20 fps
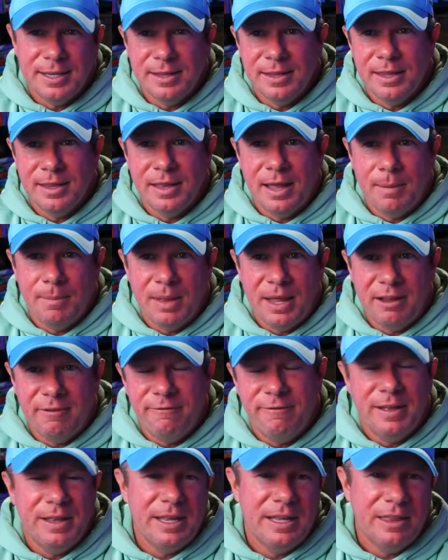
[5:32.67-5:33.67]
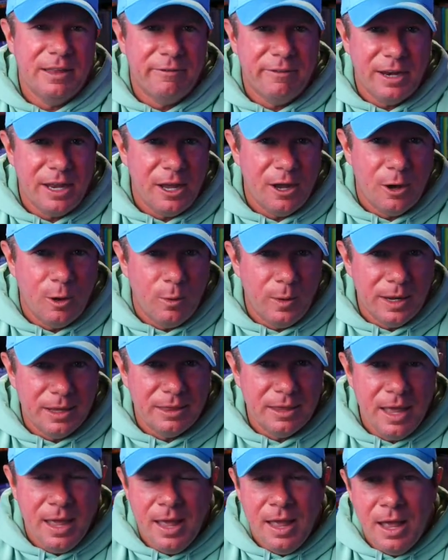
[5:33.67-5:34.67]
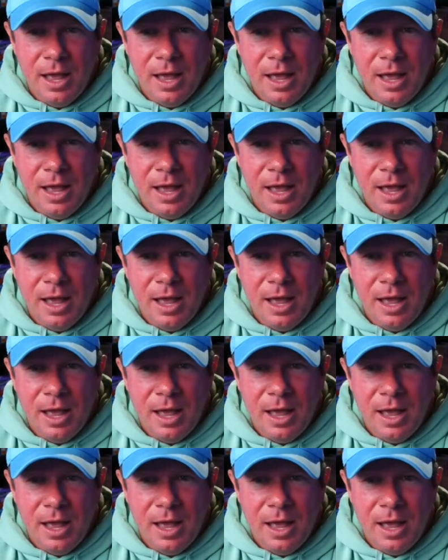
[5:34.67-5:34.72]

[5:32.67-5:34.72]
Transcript: and then I'm like filling the video with